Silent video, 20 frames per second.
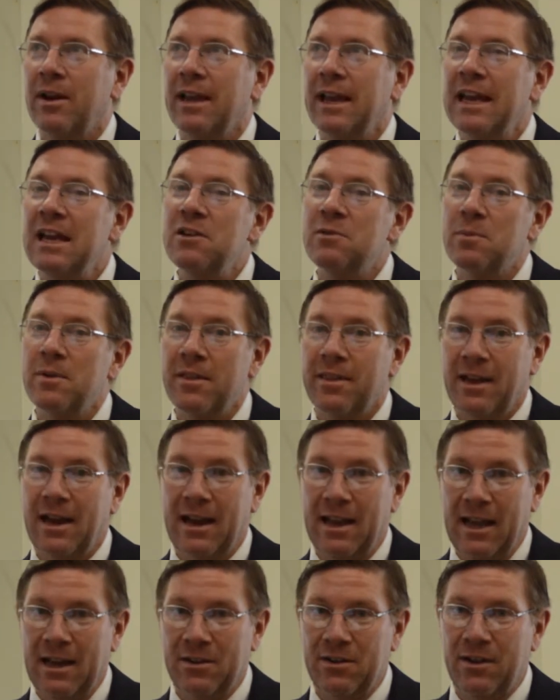easement that
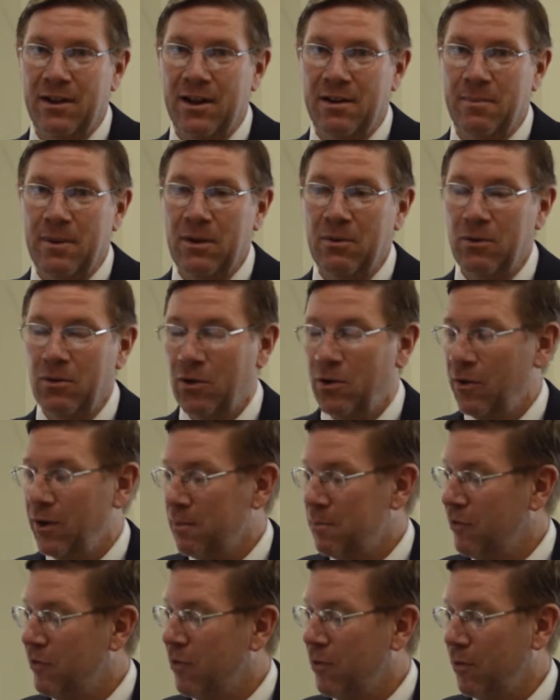I like to talk about real quick
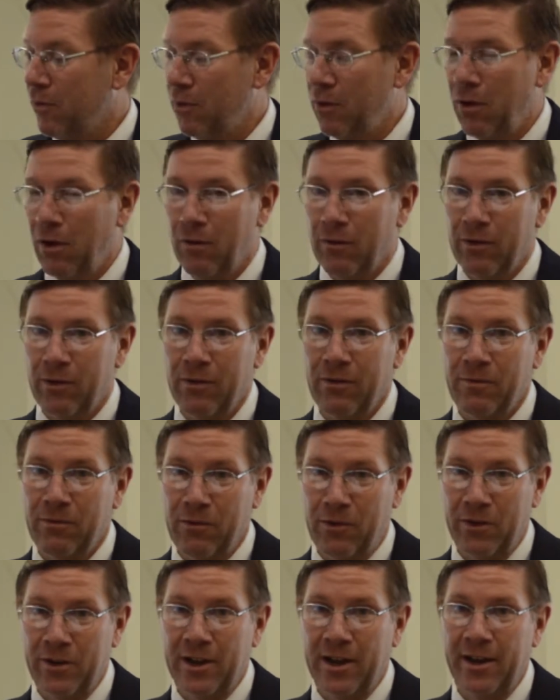before
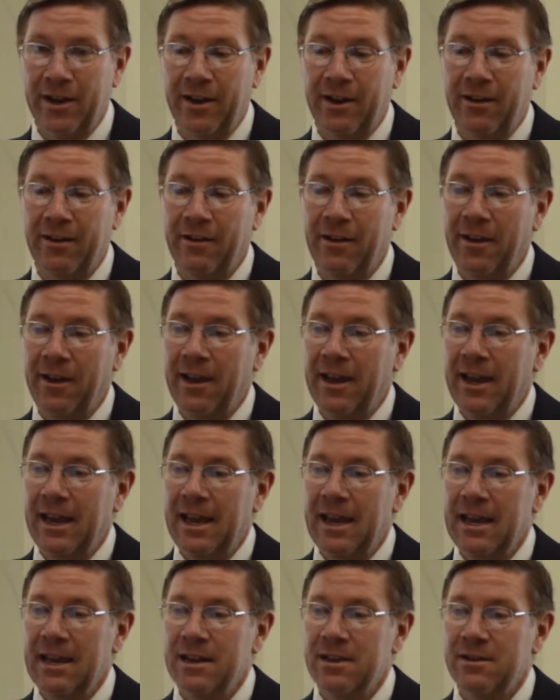we're done here
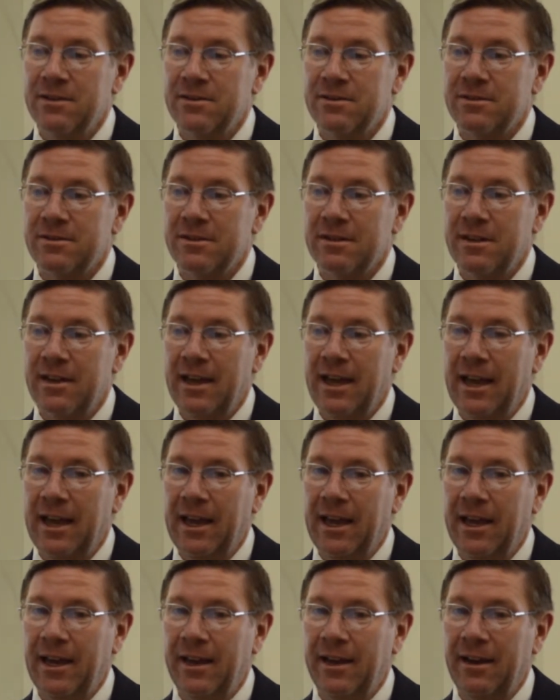is
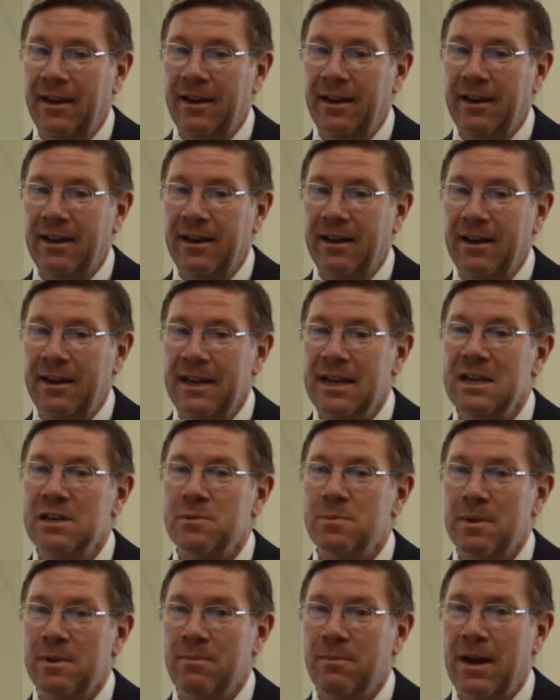a
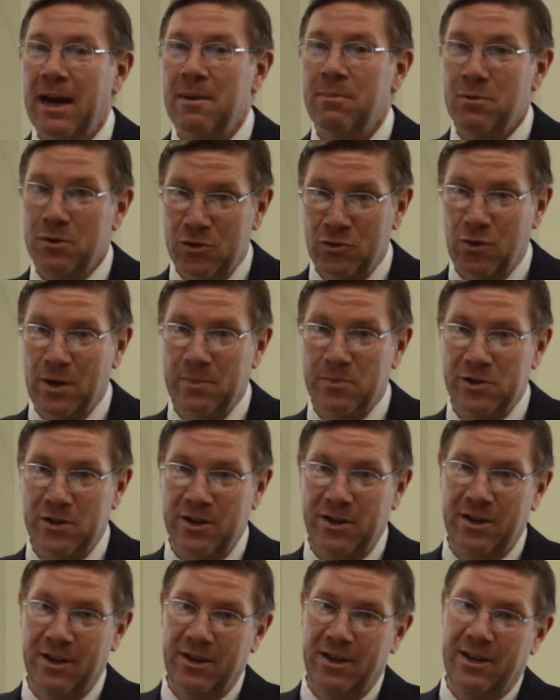easement by
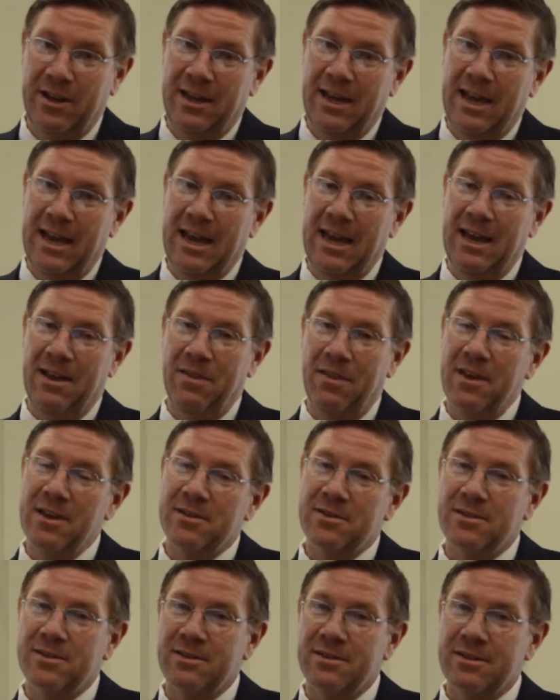prescription. And
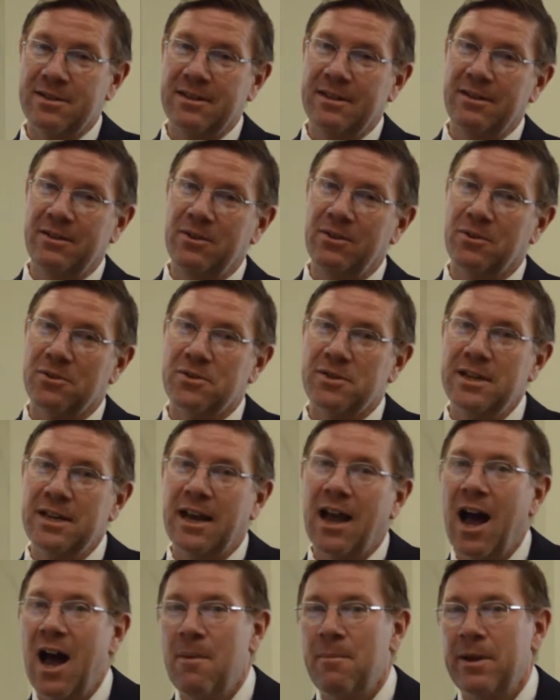this you'll see
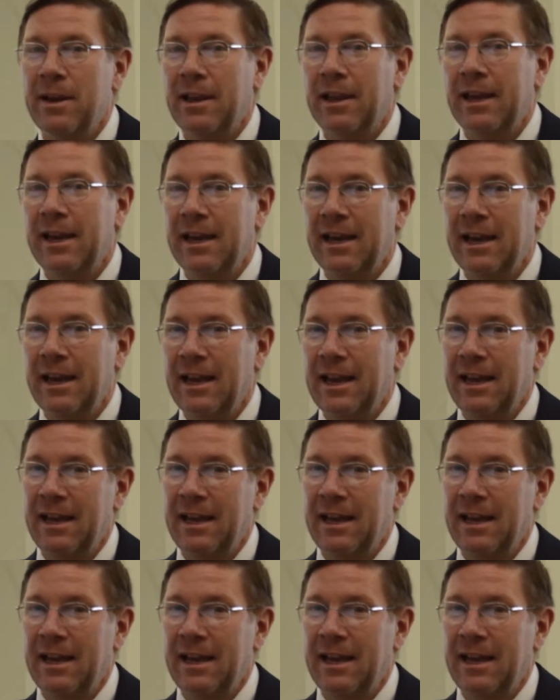commonly